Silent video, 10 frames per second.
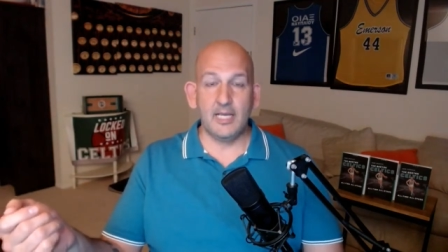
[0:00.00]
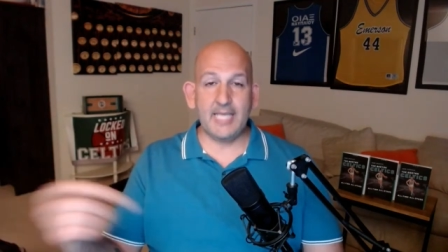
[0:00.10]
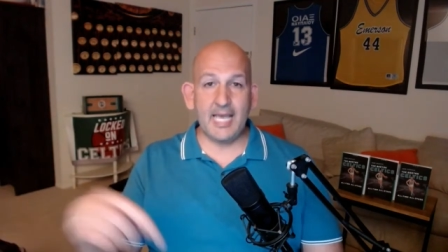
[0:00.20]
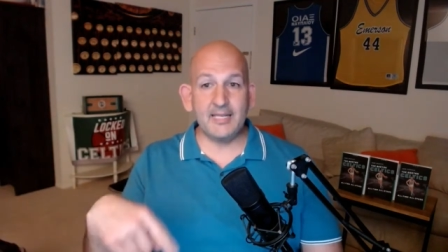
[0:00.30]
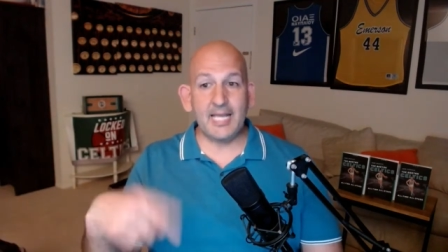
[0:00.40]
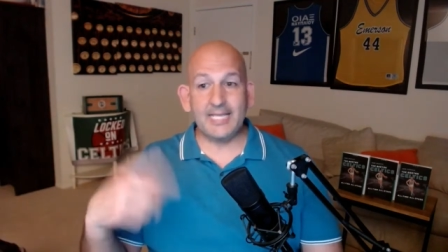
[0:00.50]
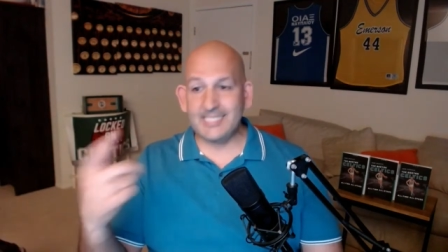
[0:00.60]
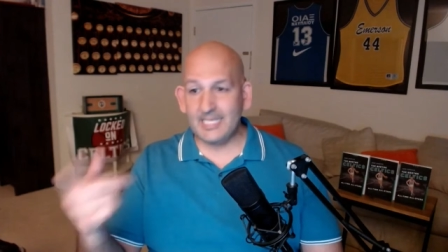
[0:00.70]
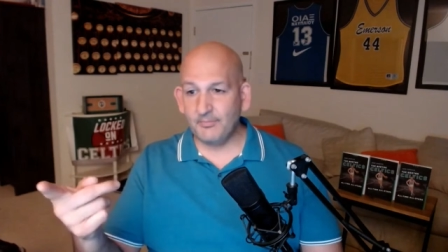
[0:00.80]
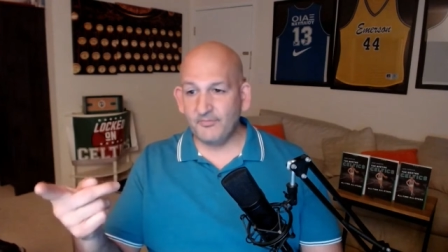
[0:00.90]
Again, I
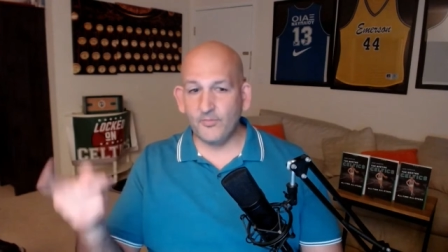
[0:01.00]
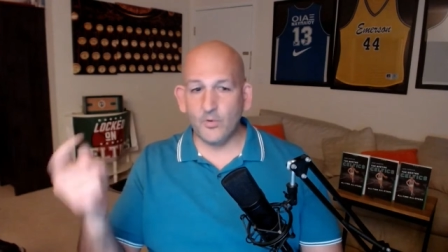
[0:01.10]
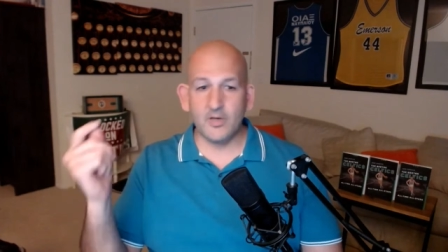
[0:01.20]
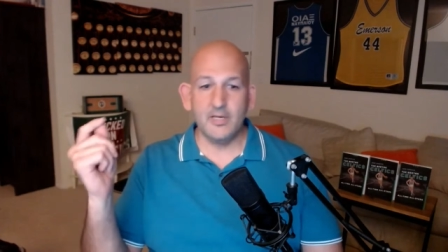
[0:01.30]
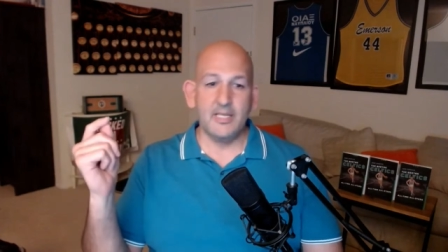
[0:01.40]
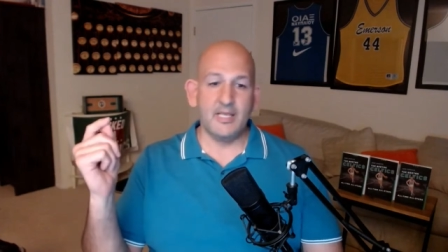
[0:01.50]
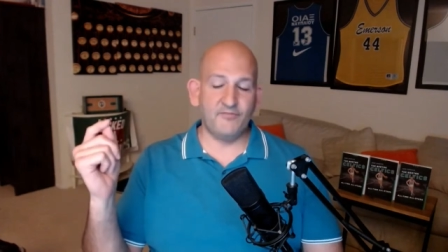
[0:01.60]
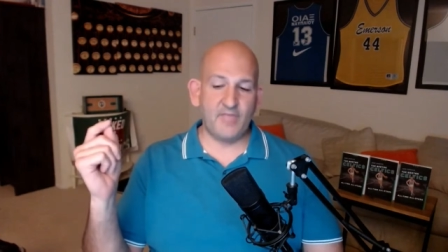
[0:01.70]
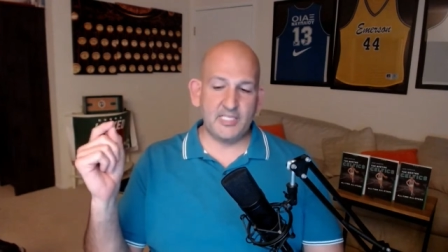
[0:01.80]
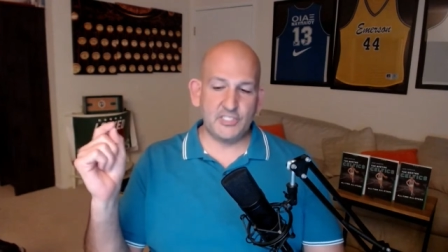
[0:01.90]
said it before,
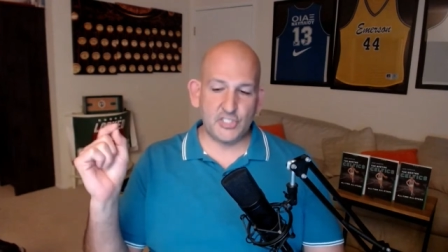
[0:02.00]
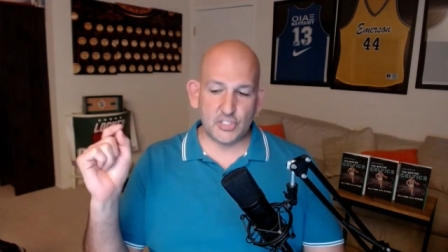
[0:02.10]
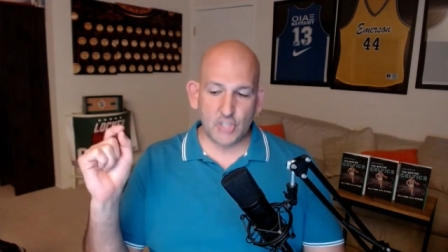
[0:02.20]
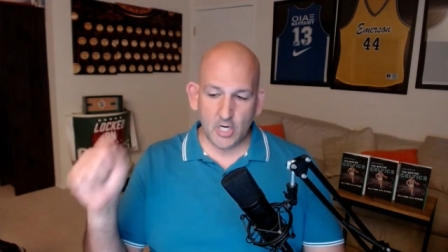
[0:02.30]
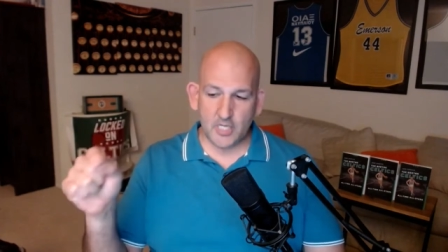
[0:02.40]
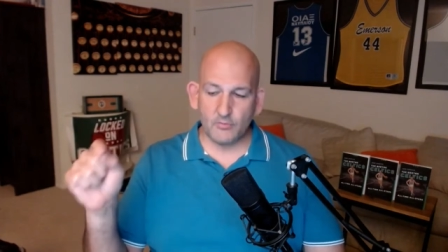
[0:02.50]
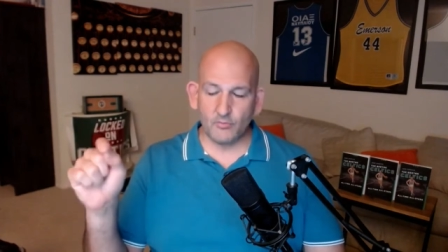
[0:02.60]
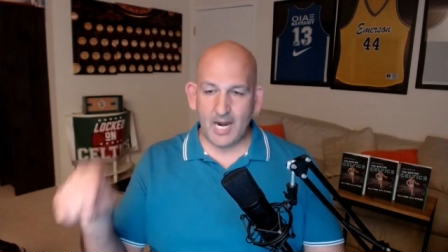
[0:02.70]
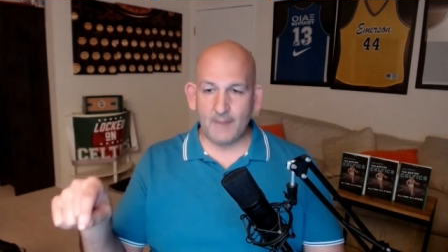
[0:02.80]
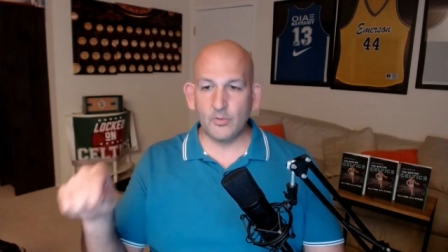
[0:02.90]
if they start
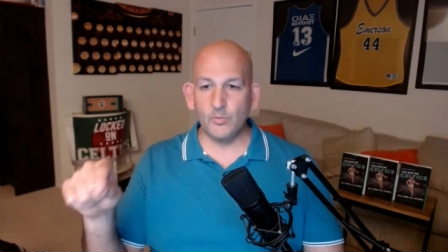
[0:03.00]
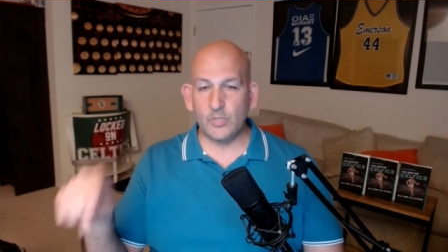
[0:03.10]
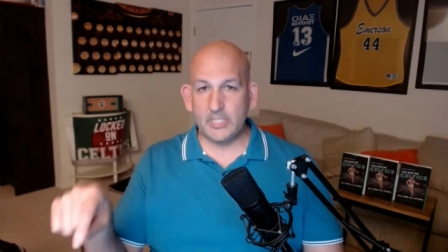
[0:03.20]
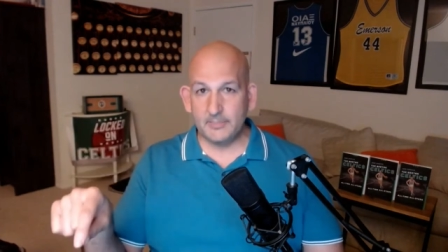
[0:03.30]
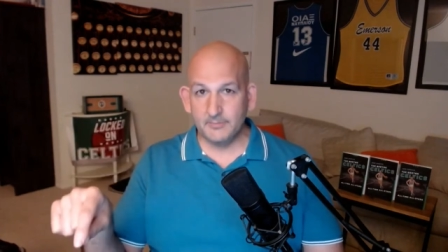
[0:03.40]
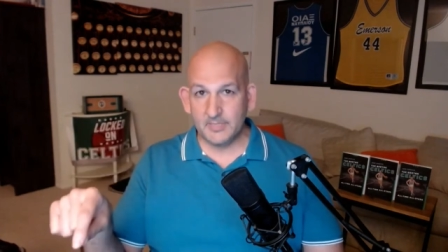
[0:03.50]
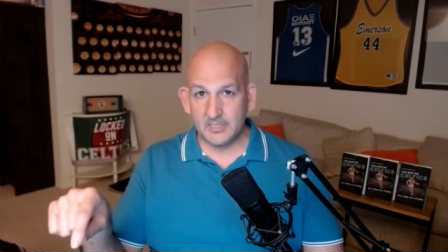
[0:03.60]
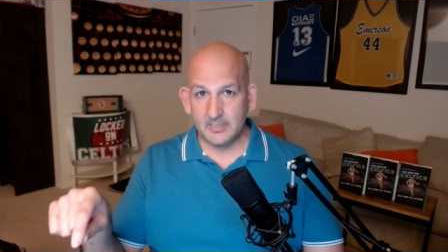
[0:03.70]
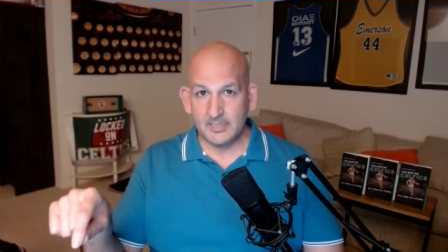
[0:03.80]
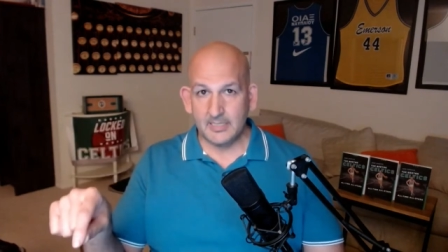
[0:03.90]
Robert
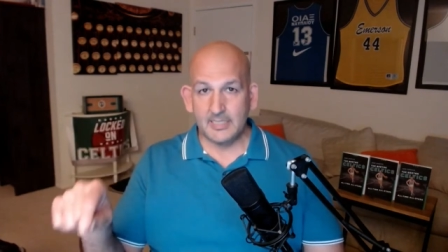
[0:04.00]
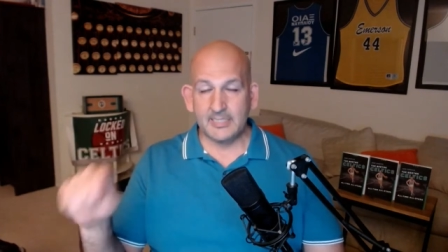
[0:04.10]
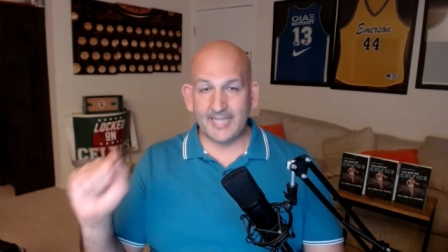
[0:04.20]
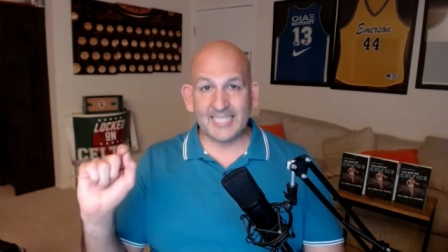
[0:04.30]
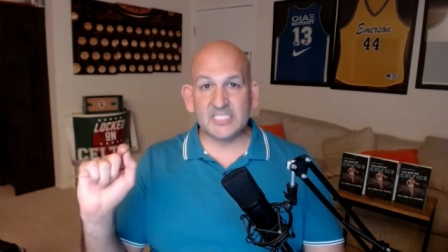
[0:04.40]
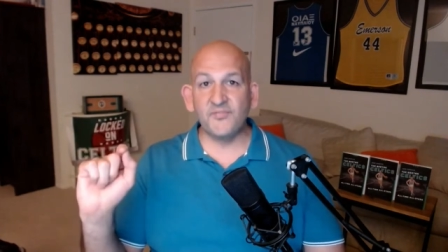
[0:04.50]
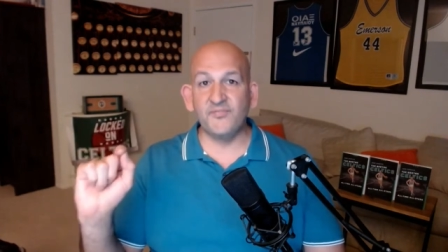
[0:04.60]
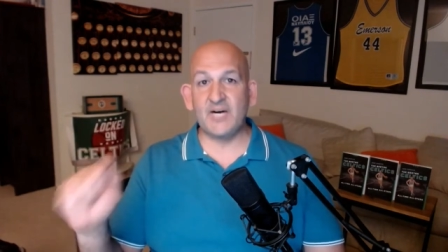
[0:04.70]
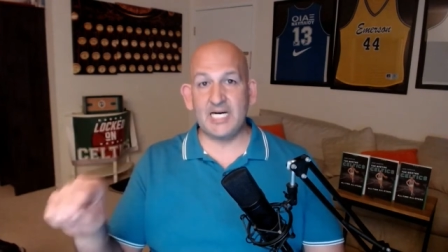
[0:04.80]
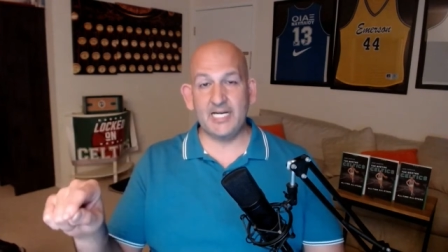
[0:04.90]
Williams, that's
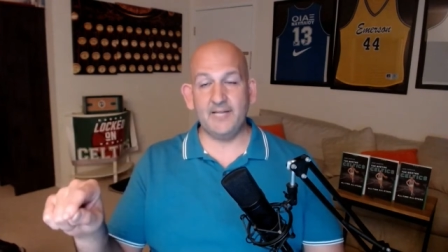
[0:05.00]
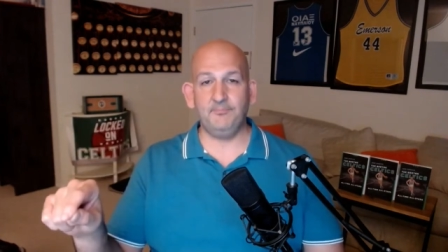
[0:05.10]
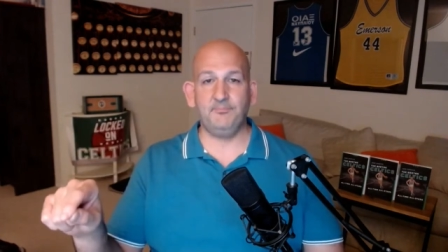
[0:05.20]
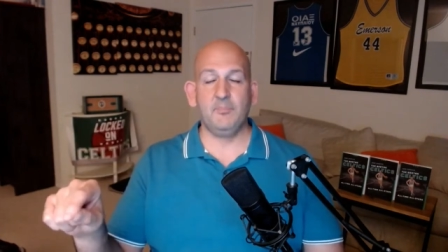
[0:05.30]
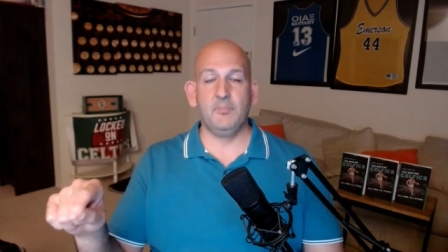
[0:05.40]
fine,